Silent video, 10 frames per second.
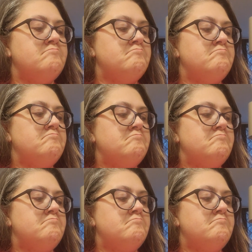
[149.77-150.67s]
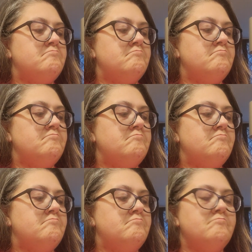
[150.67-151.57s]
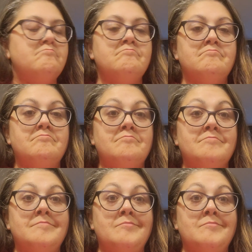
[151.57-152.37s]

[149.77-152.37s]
[no speech]